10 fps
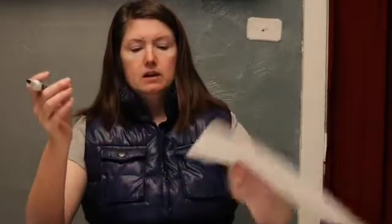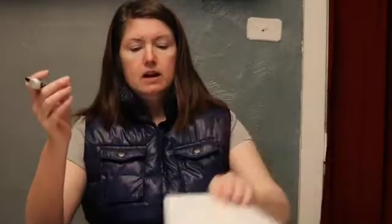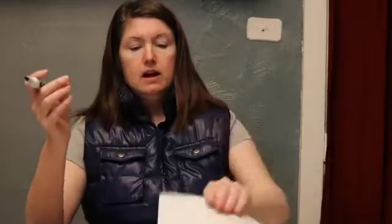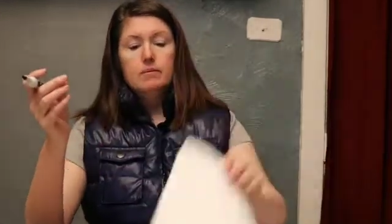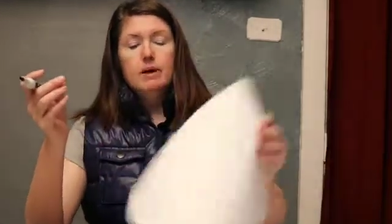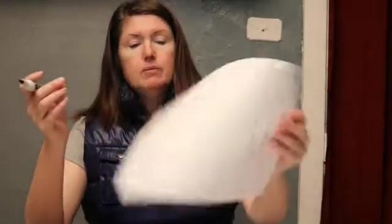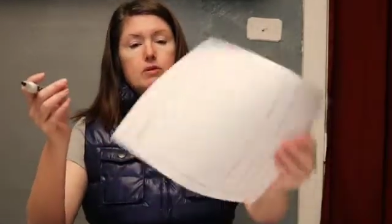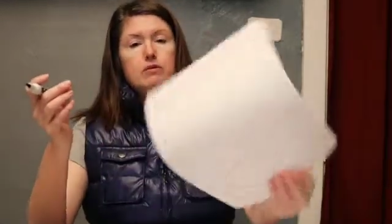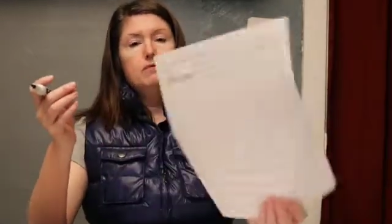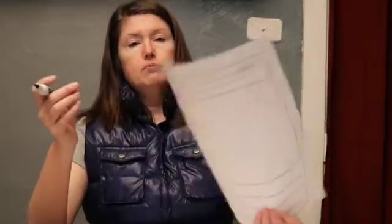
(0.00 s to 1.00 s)
And remember,
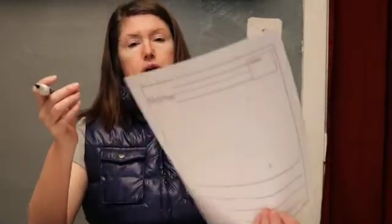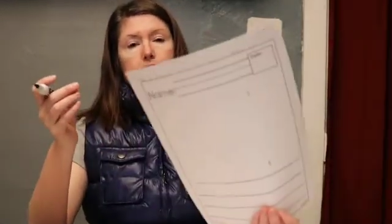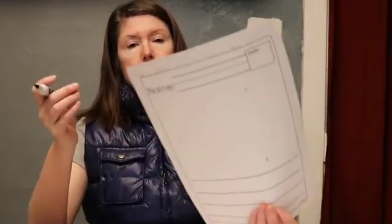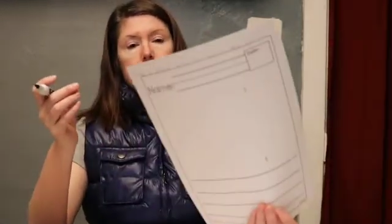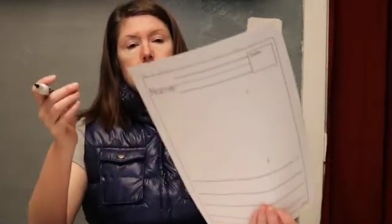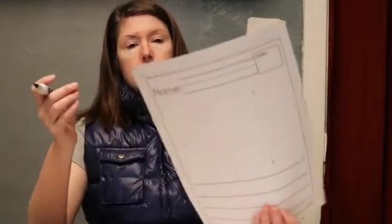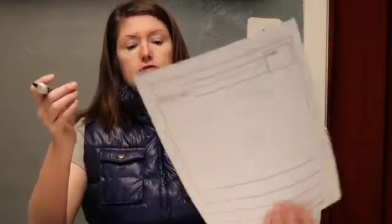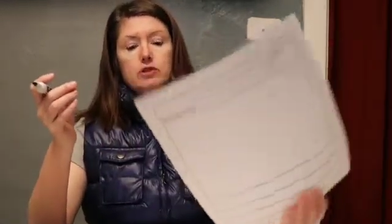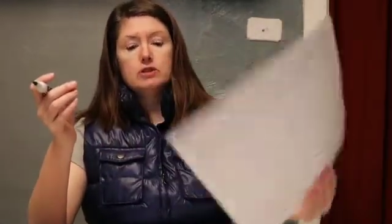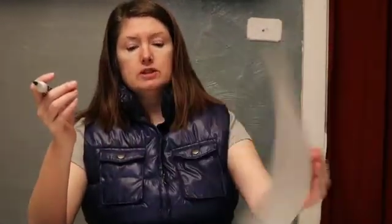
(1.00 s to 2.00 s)
practice in
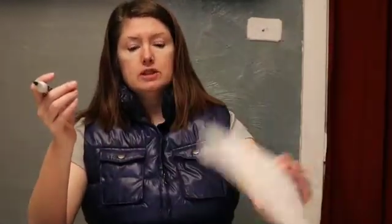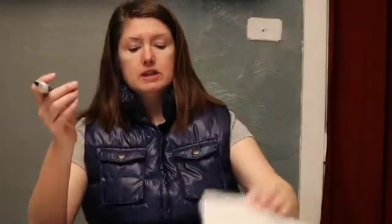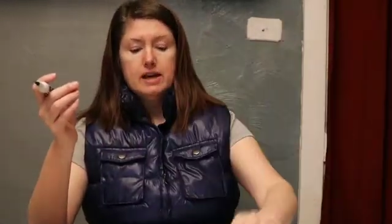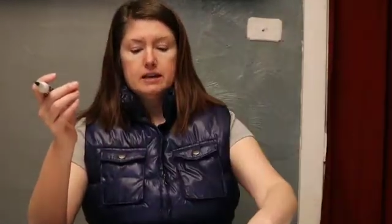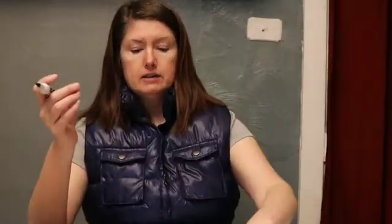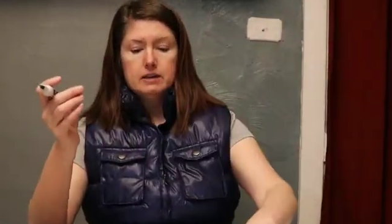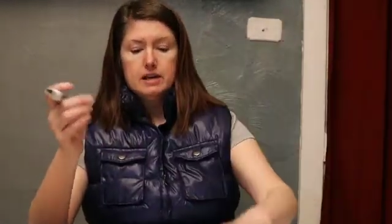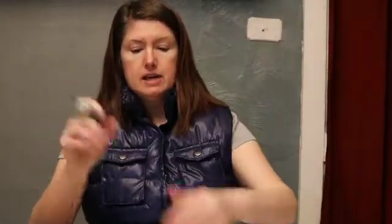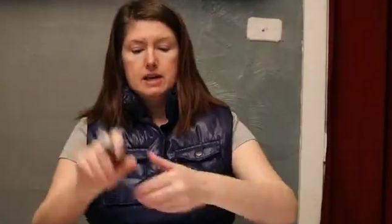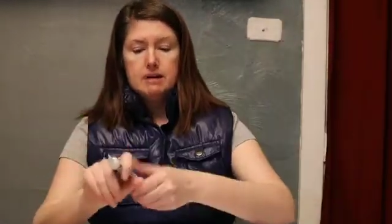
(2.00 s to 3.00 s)
first and last
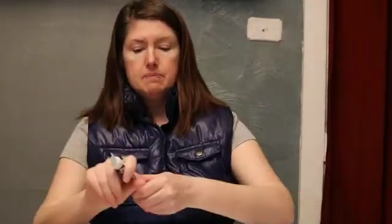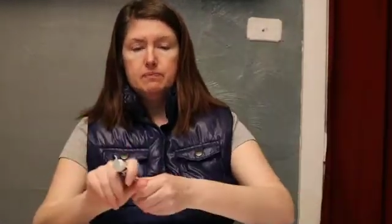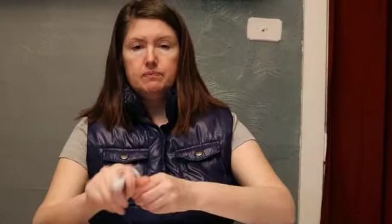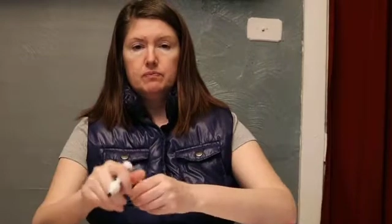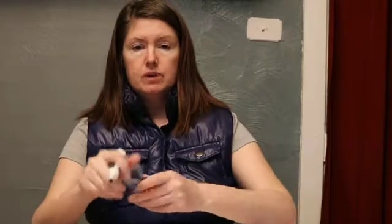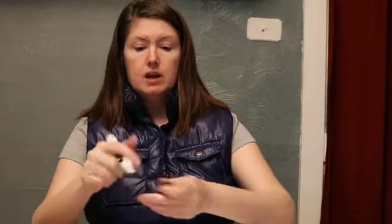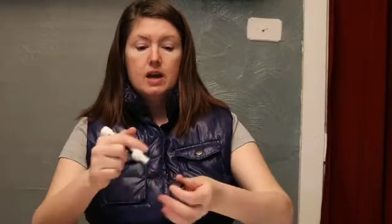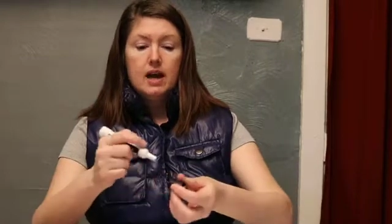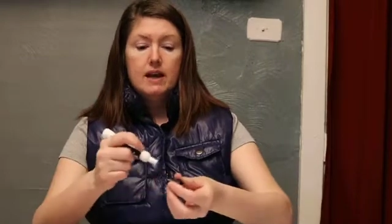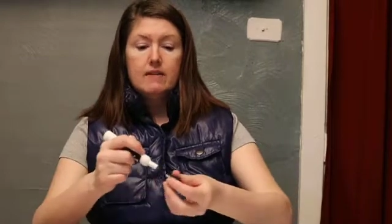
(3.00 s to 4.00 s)
name.
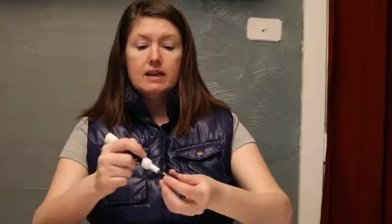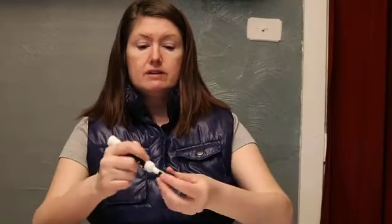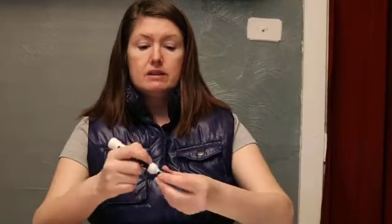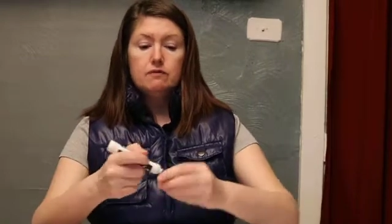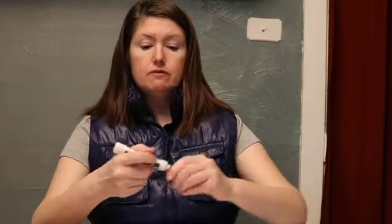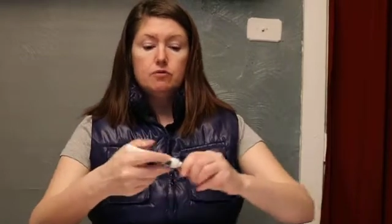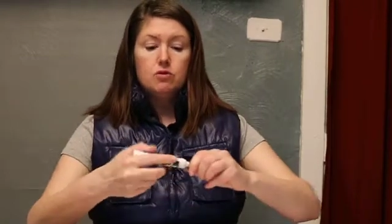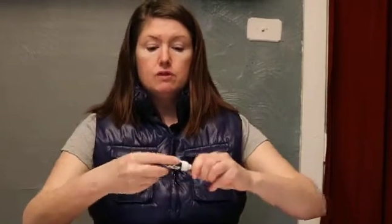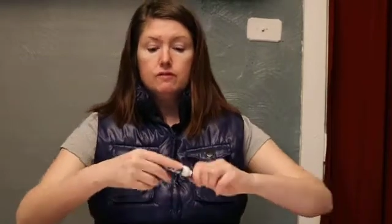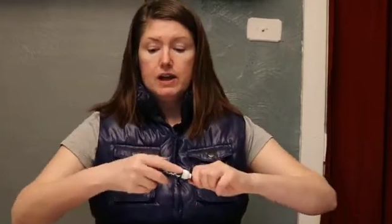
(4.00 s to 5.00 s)
And that's it
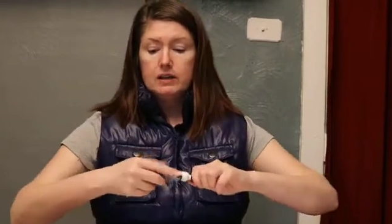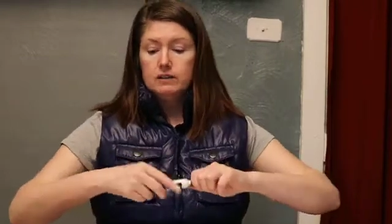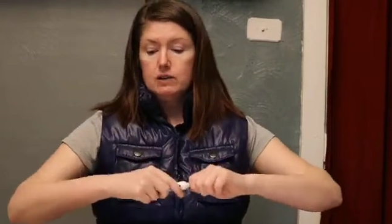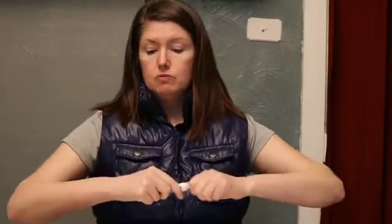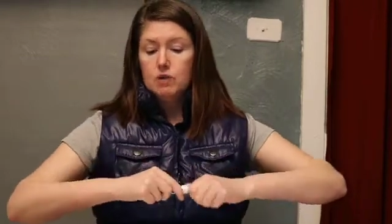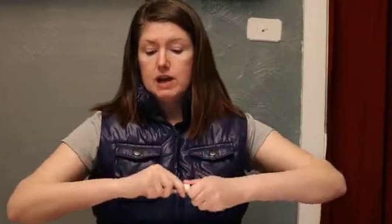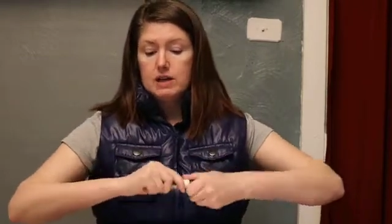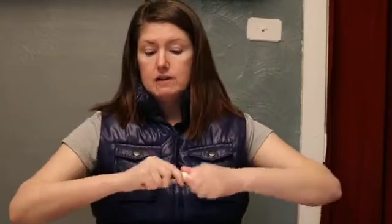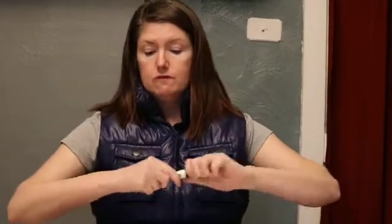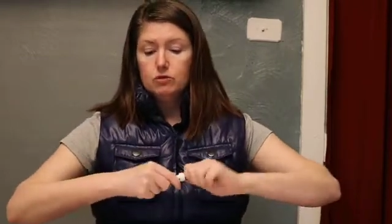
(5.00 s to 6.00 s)
for phonics and
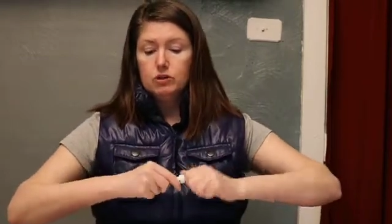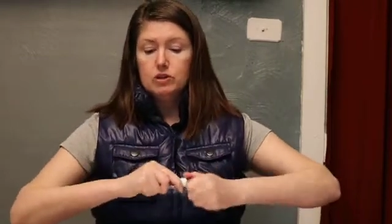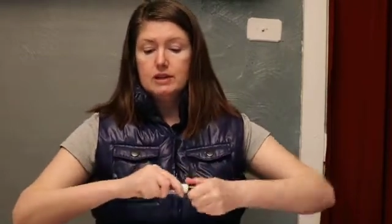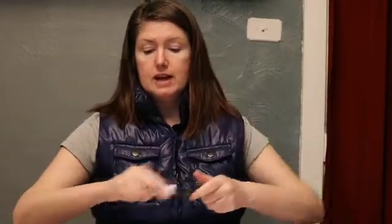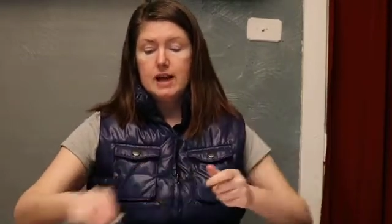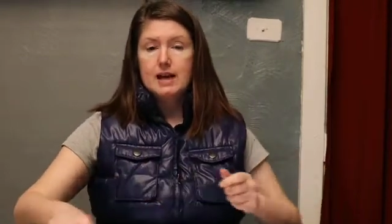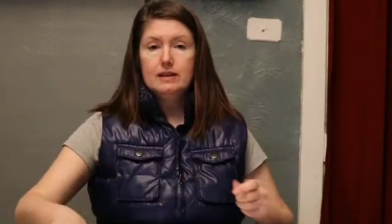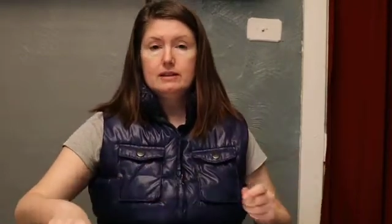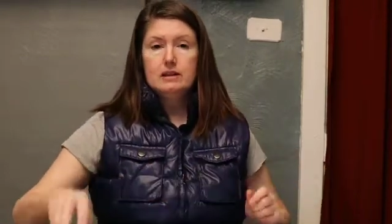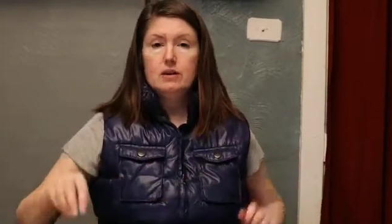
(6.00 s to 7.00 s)
writing for today.
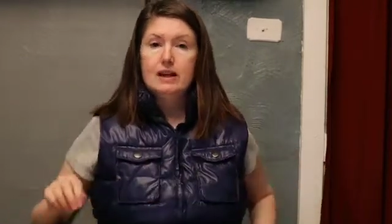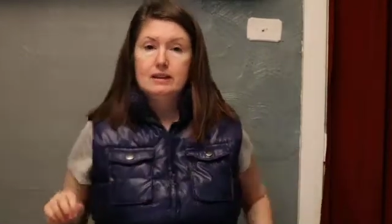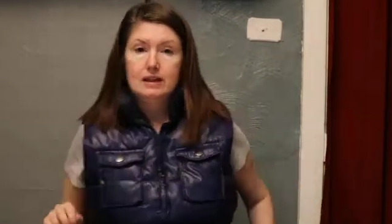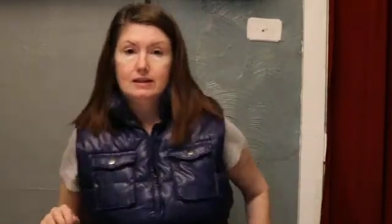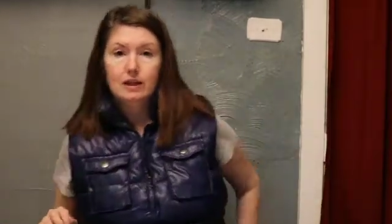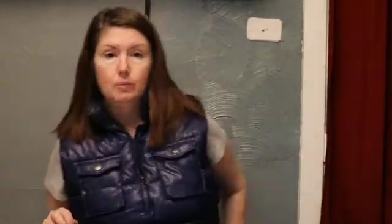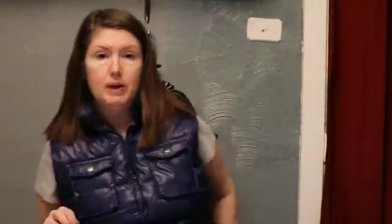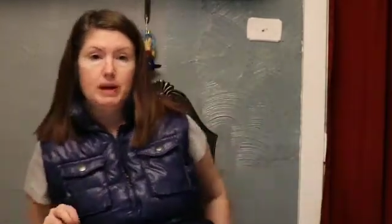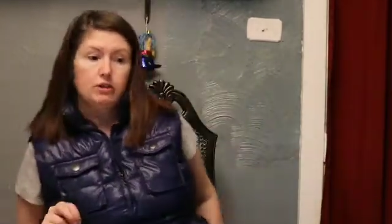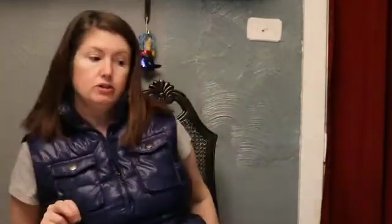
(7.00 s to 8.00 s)
See you guys in a little
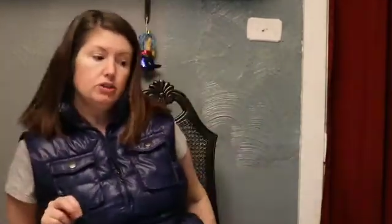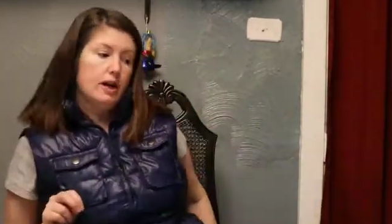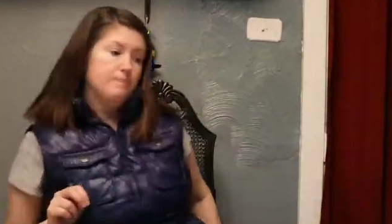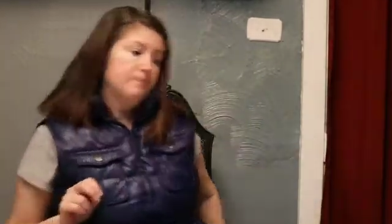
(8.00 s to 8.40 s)
bit. Good job.